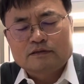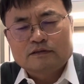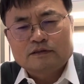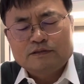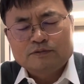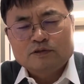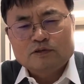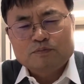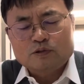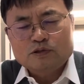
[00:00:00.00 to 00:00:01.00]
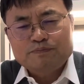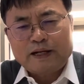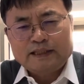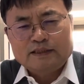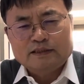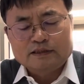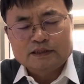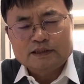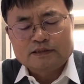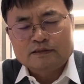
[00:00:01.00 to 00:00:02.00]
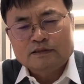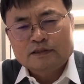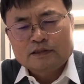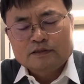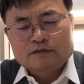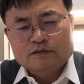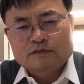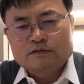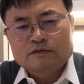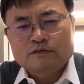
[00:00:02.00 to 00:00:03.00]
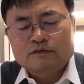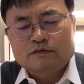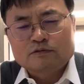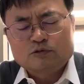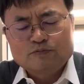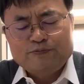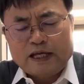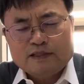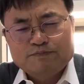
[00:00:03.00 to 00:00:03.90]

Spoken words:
even though both parties agreed, so good faith